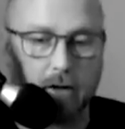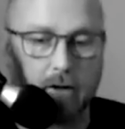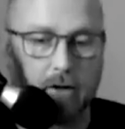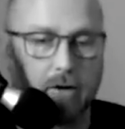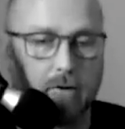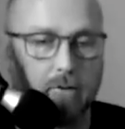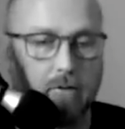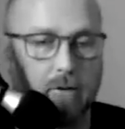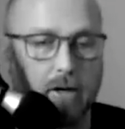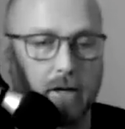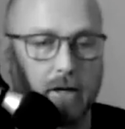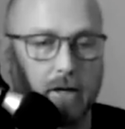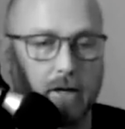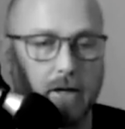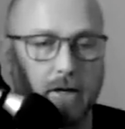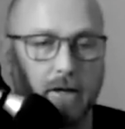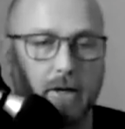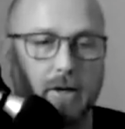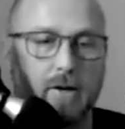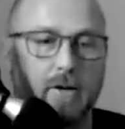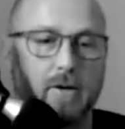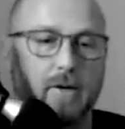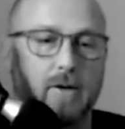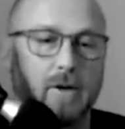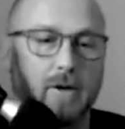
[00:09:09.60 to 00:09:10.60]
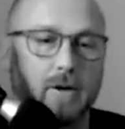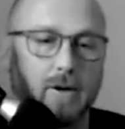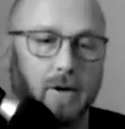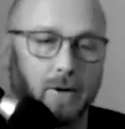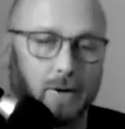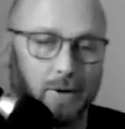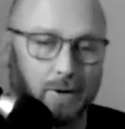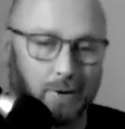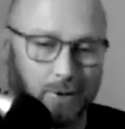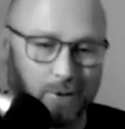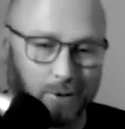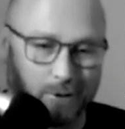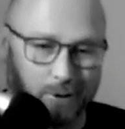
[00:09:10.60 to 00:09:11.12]
We can
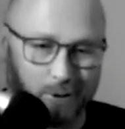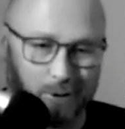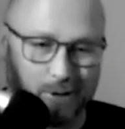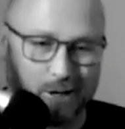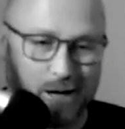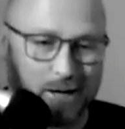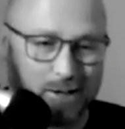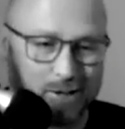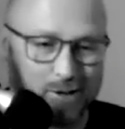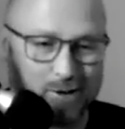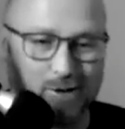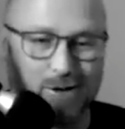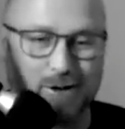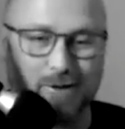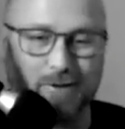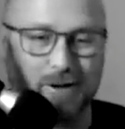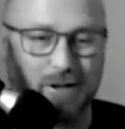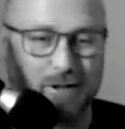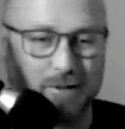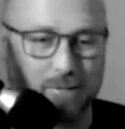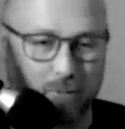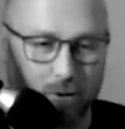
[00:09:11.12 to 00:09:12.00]
death certificates,